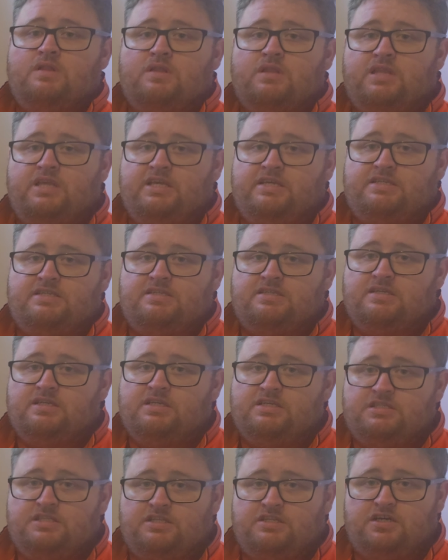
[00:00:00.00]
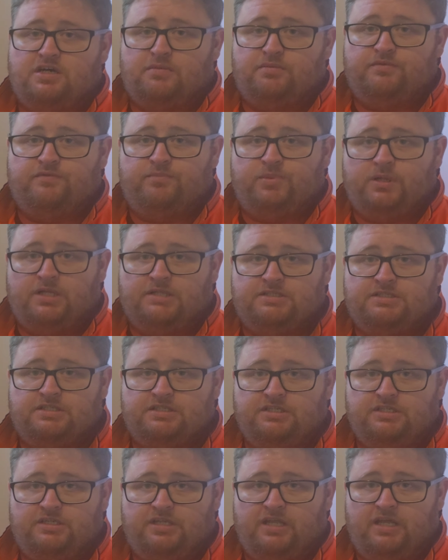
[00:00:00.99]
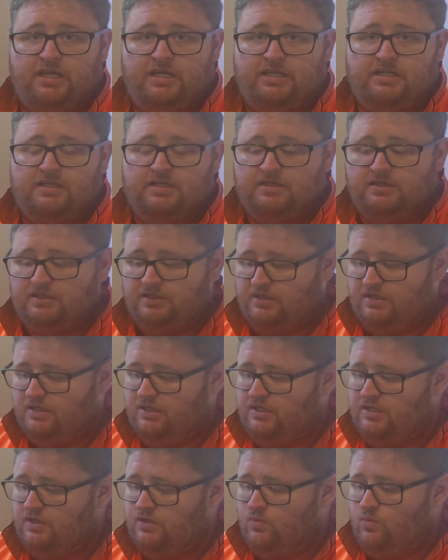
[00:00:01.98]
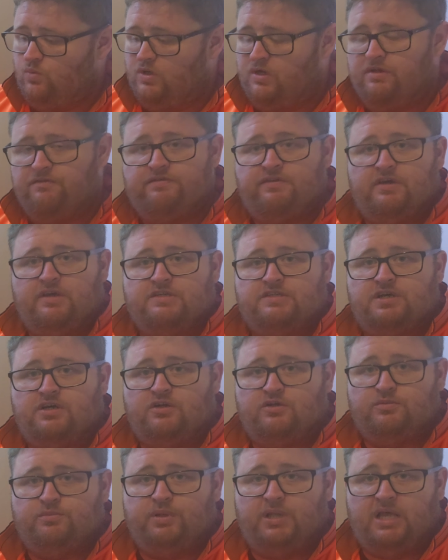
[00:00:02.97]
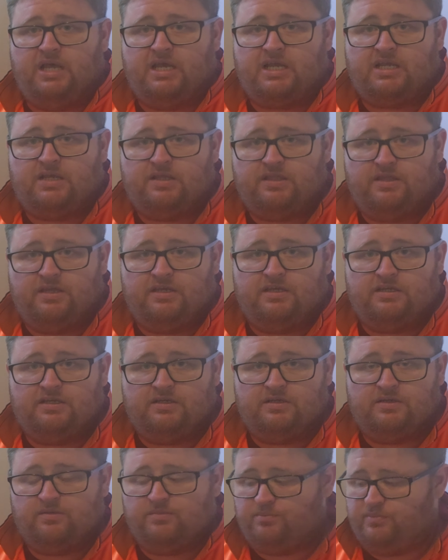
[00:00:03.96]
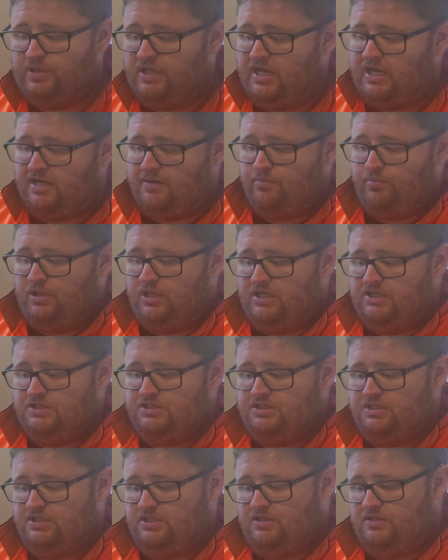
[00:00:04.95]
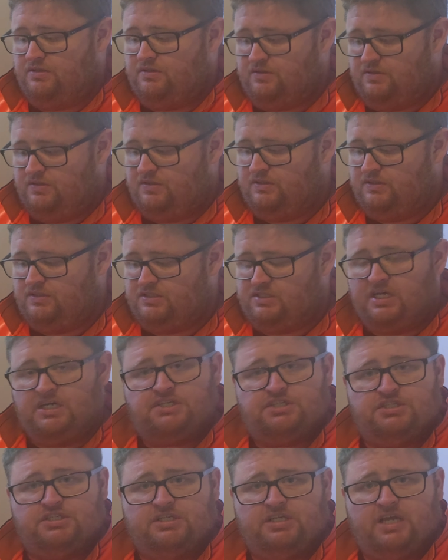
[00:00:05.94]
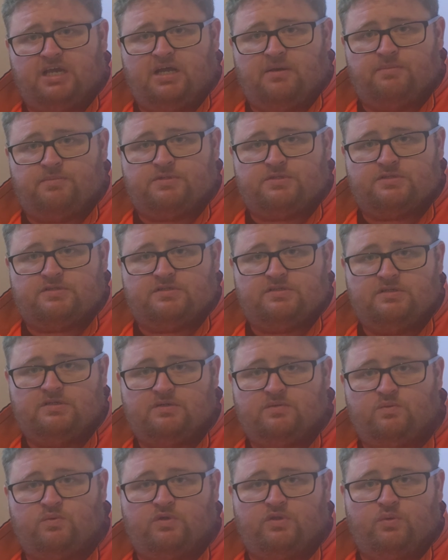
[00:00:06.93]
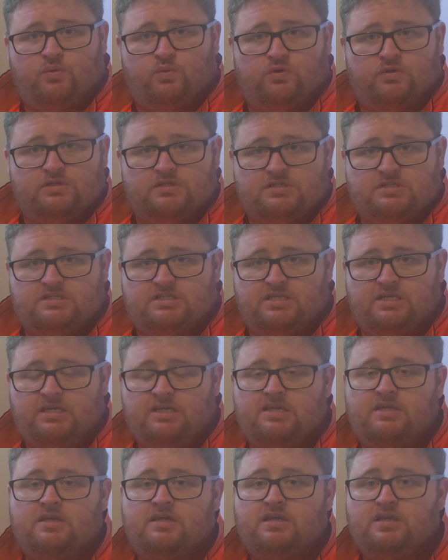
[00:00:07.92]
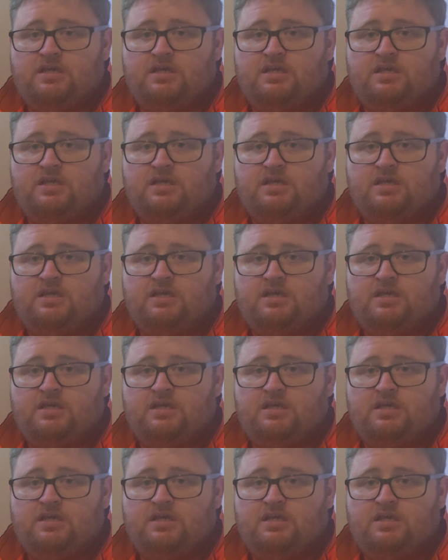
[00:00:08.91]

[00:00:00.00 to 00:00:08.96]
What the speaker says: this is the type of plunger you need. One of those old black plunger suction cups with a wooden stick